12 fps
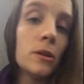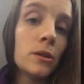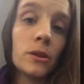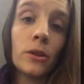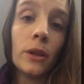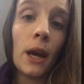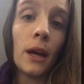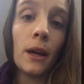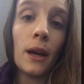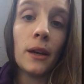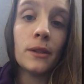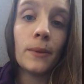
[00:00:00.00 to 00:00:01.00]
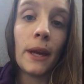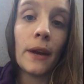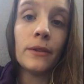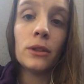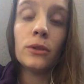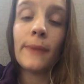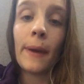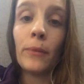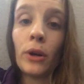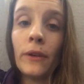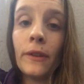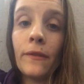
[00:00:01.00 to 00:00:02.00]
so yeah, guys, we have a new
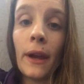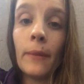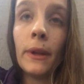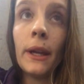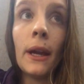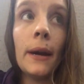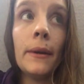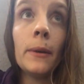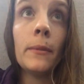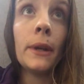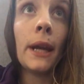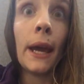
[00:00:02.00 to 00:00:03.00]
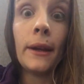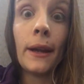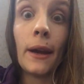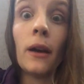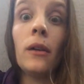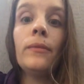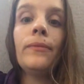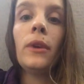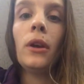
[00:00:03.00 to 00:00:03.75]
member of the family. I am an aunt now.